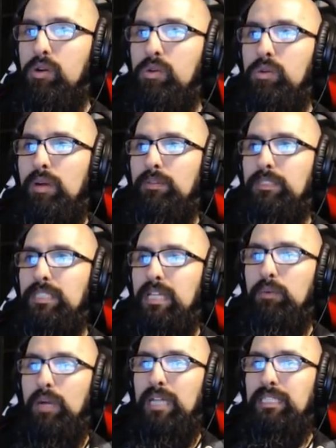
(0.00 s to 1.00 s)
Oh, I was like,
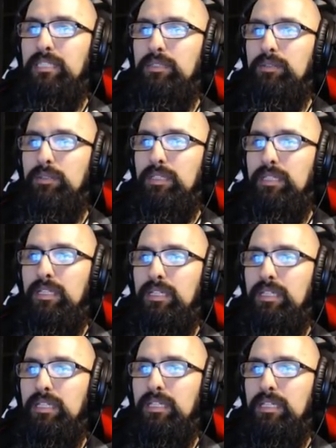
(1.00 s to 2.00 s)
why is it doing
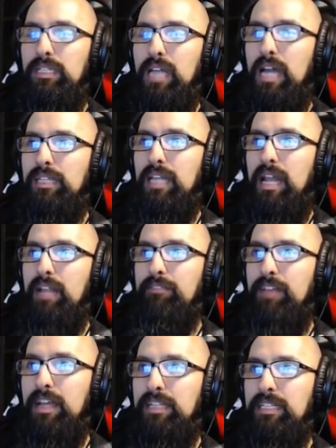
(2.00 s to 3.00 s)
not that
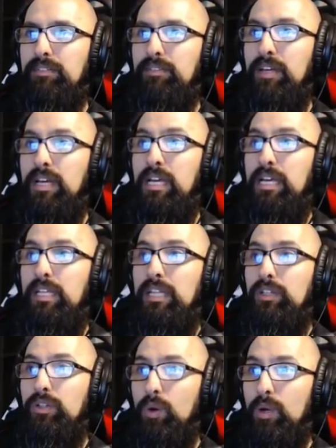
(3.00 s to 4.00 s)
effective?
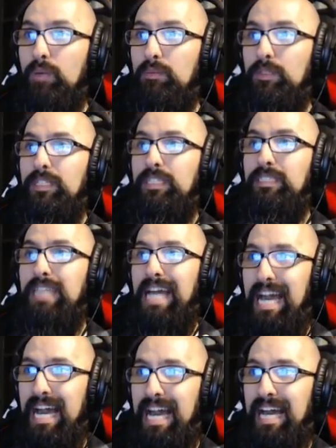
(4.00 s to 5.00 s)
Normal does
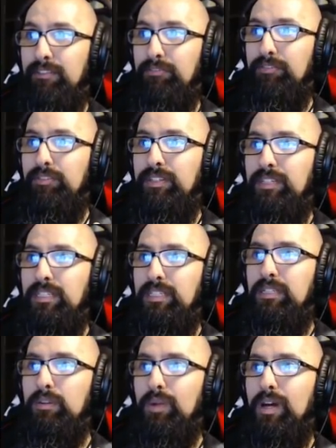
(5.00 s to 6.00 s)
half
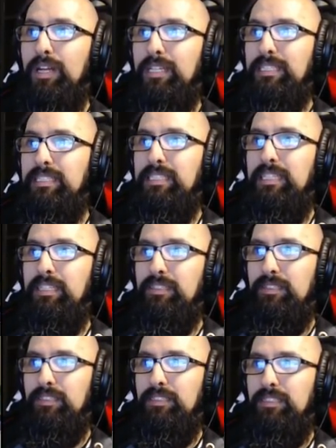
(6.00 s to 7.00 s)
to rock and steel.